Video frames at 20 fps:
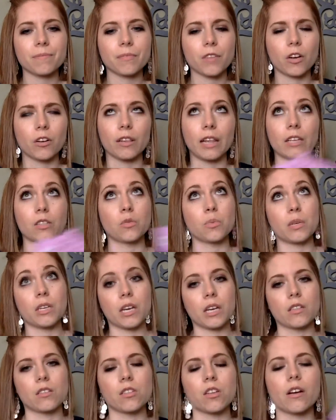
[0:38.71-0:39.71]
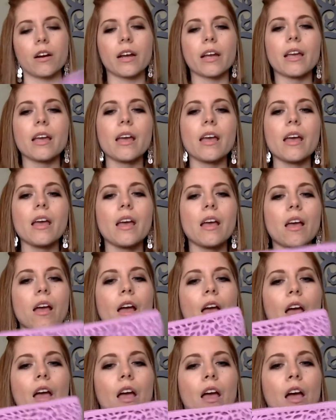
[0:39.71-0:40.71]
or last weekend, sorry.
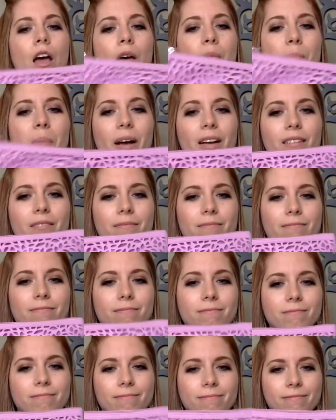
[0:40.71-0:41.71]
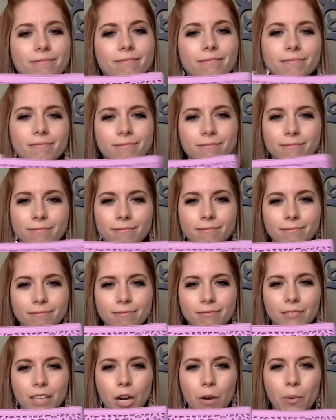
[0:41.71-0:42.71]
But,
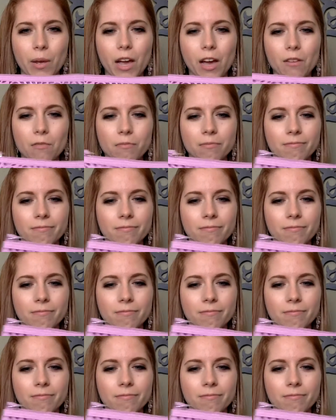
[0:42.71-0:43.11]
here we go.